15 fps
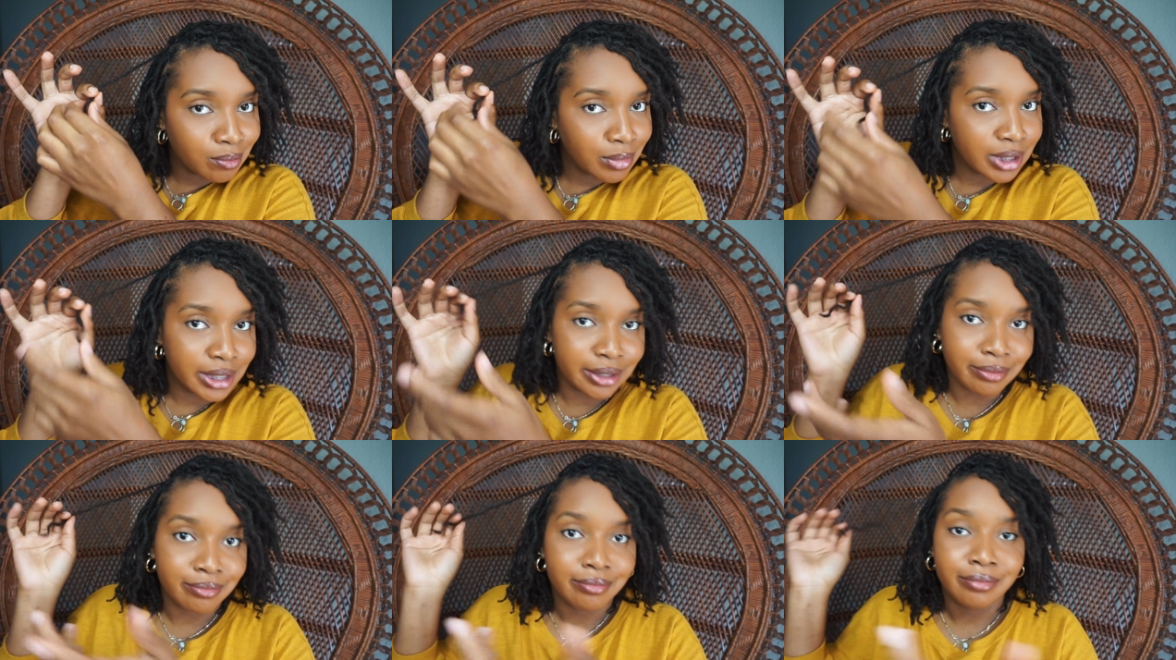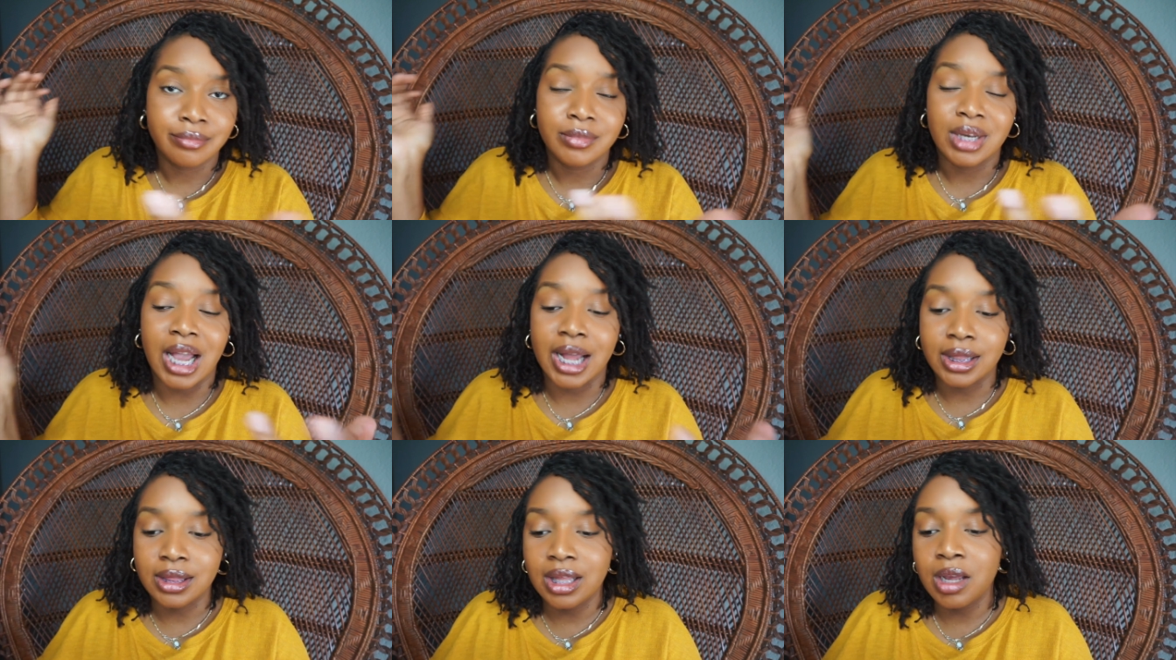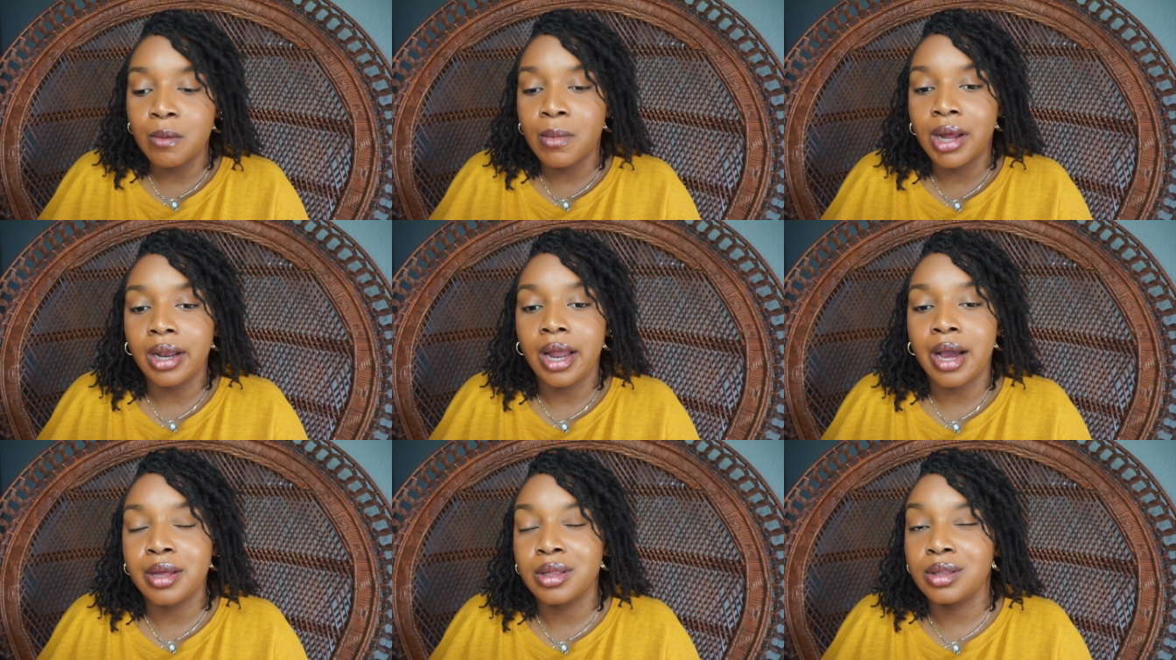But I think my
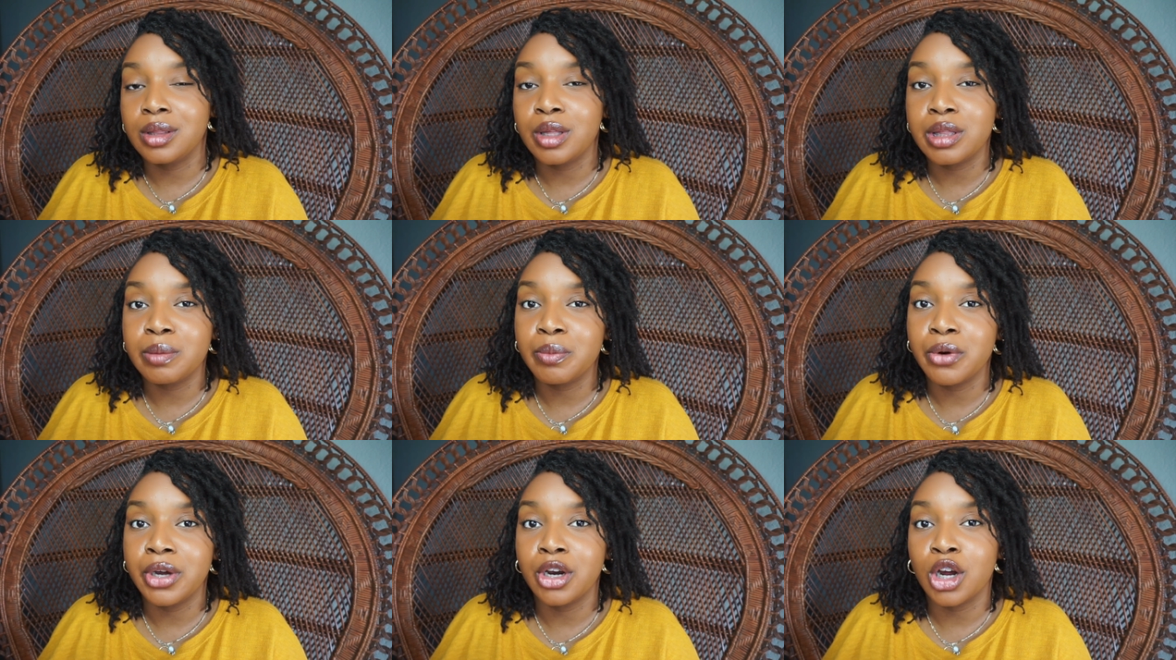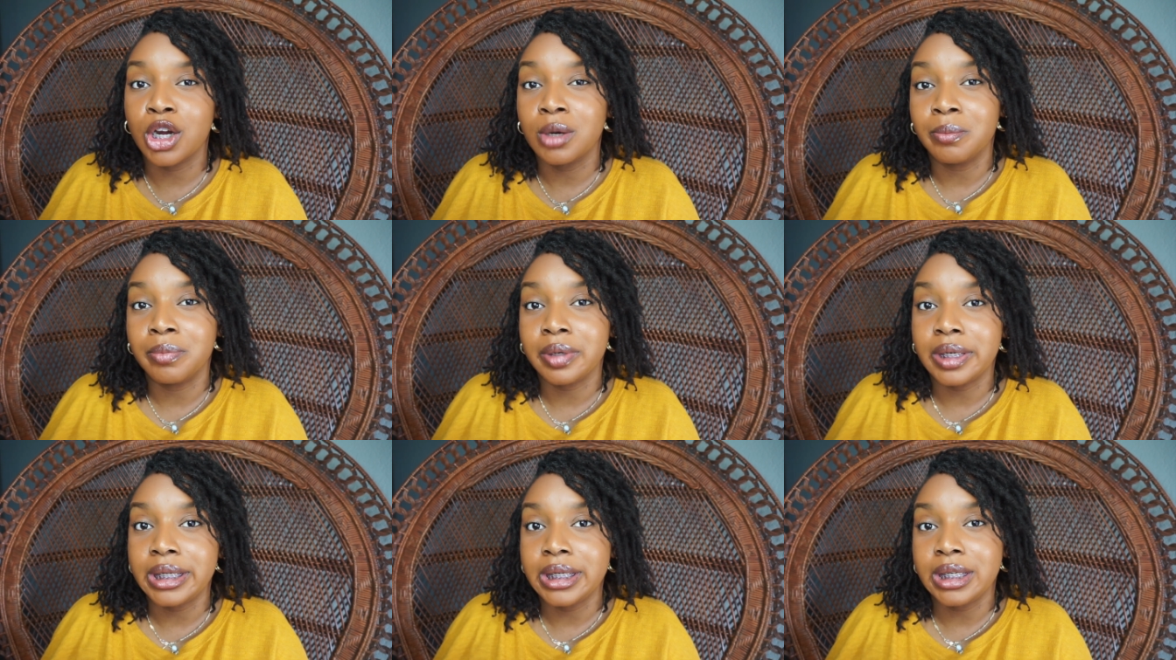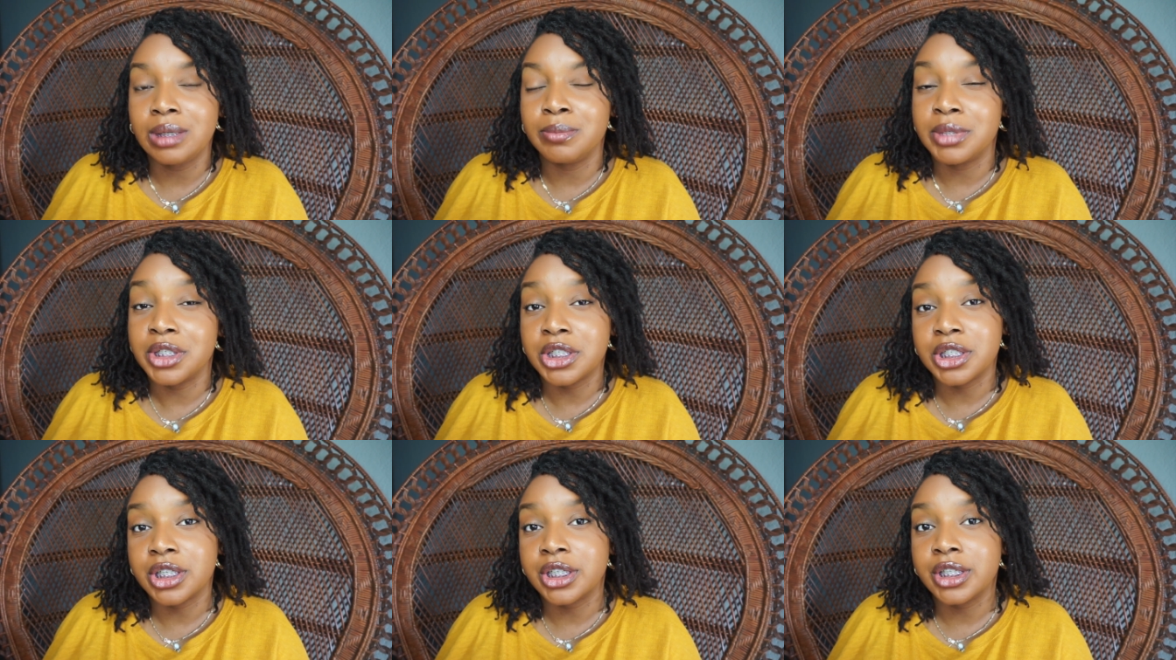locks at this point are completely
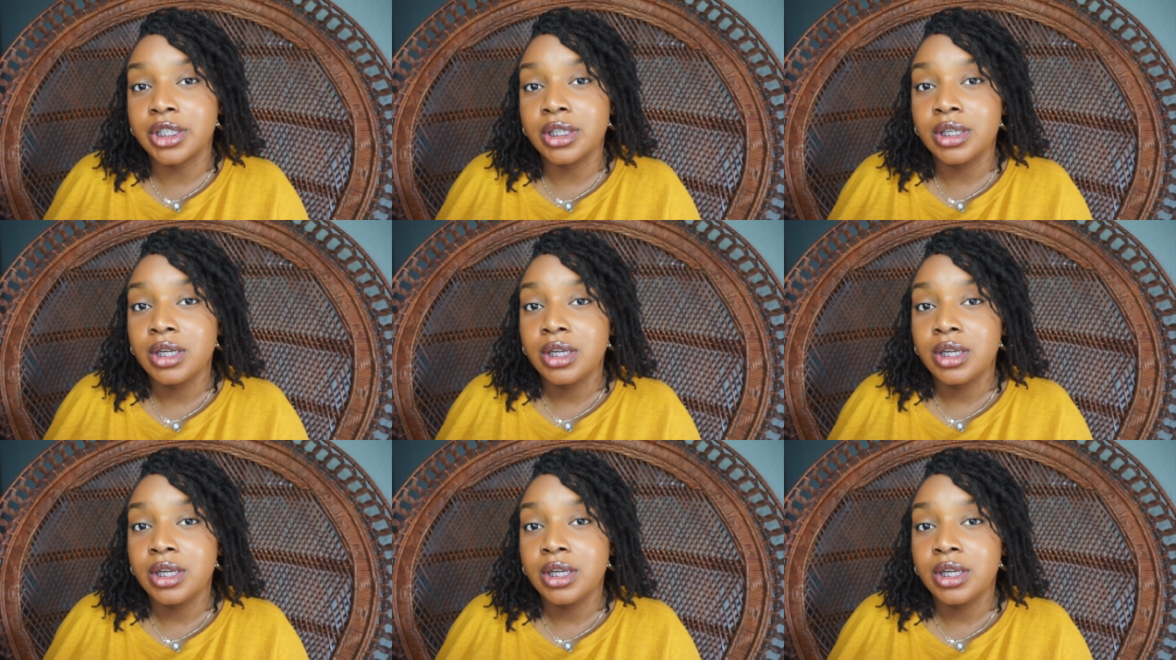mature